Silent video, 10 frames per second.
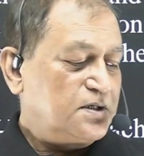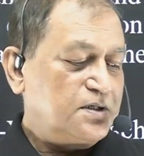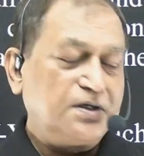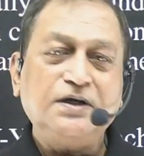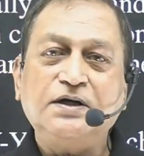
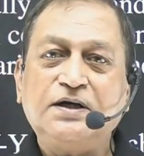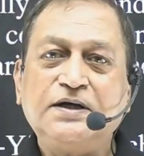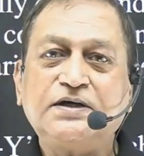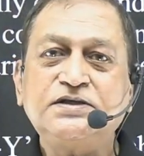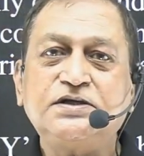and
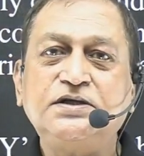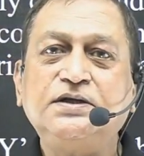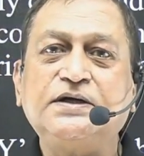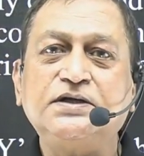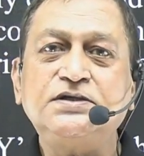electricity,
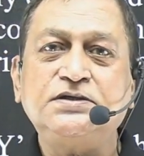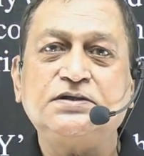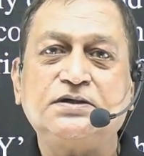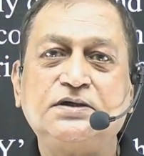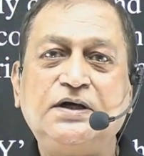that is
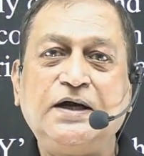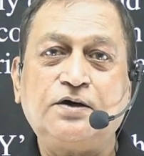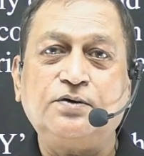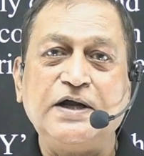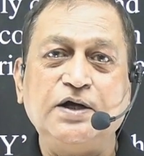
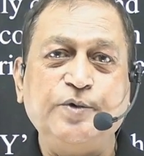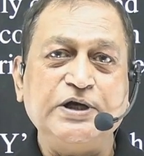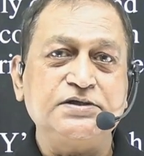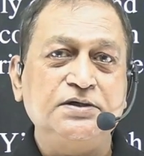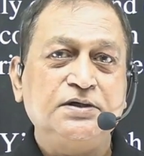
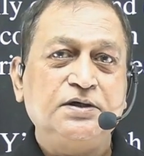electrodynamics.